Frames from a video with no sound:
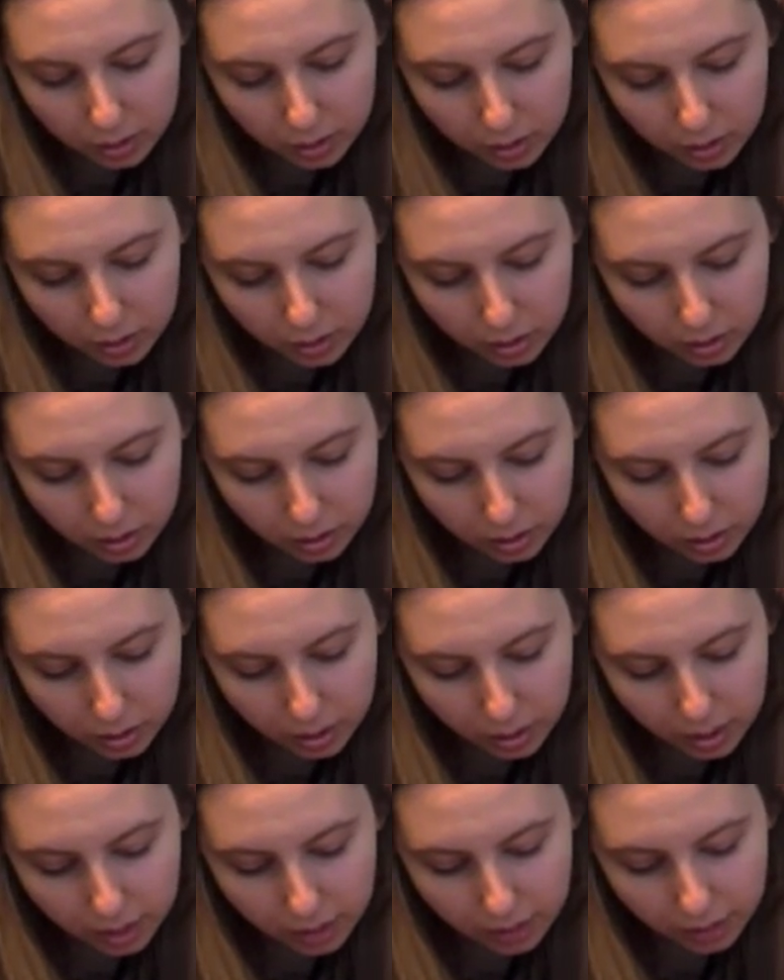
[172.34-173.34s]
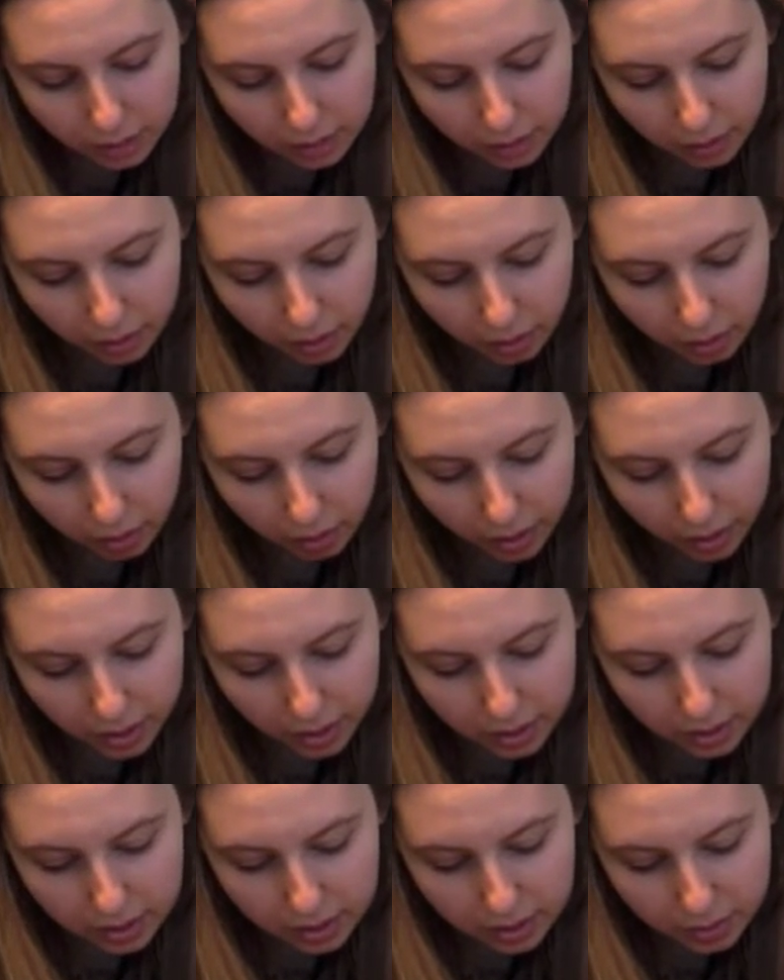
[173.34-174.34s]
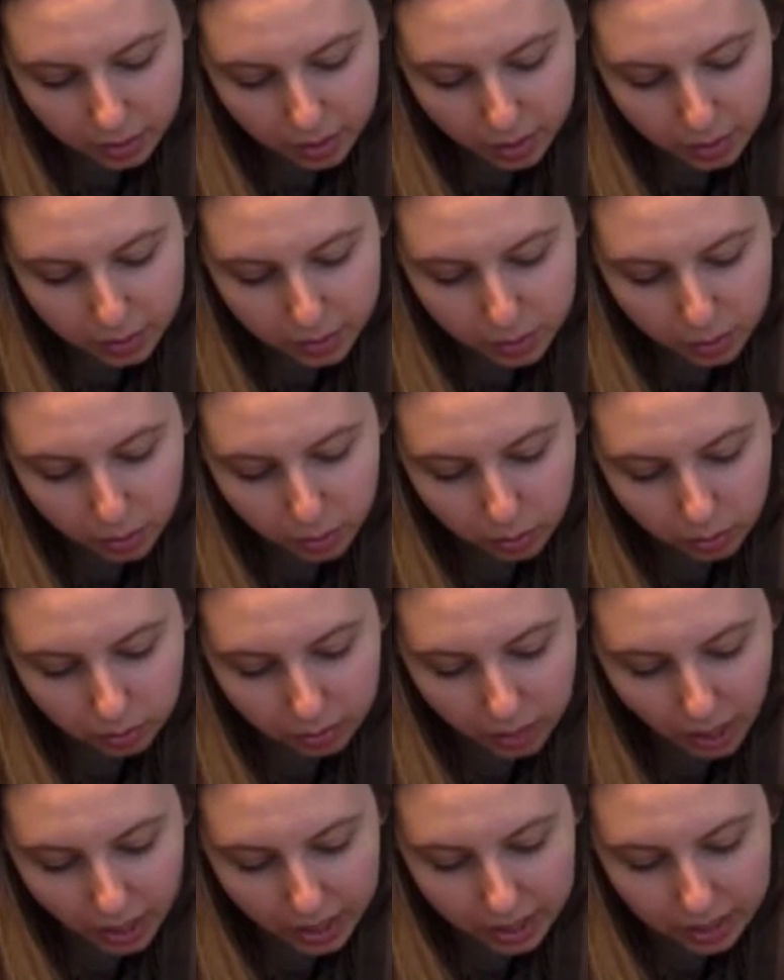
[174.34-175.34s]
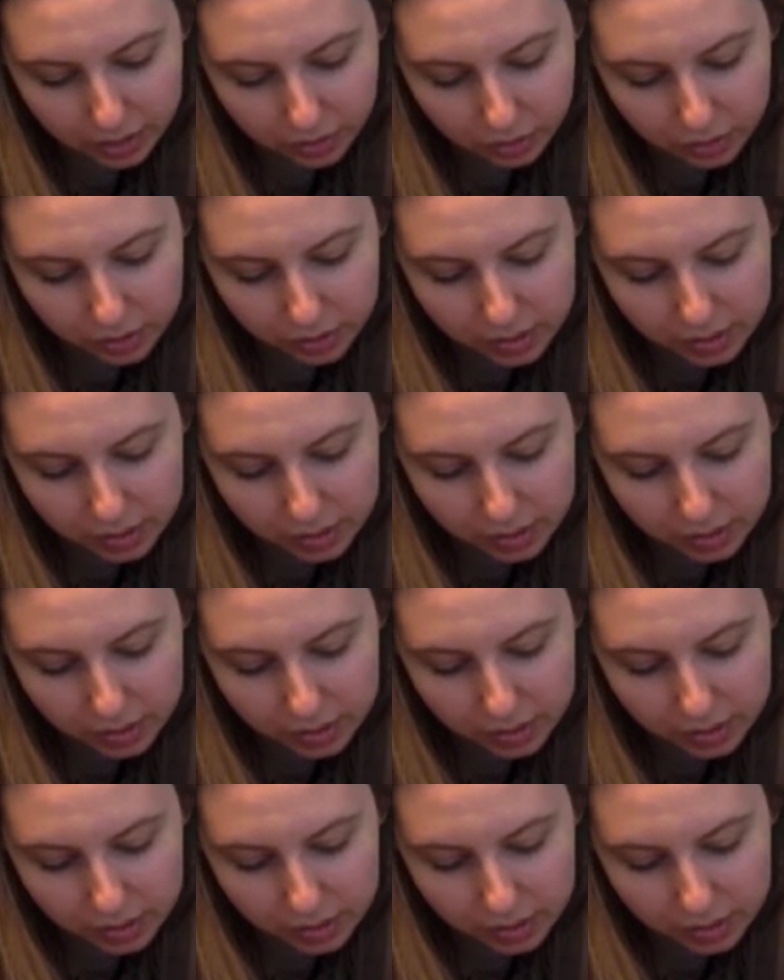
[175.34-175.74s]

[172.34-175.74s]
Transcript: There are 18 wraps total, 9 different sizes.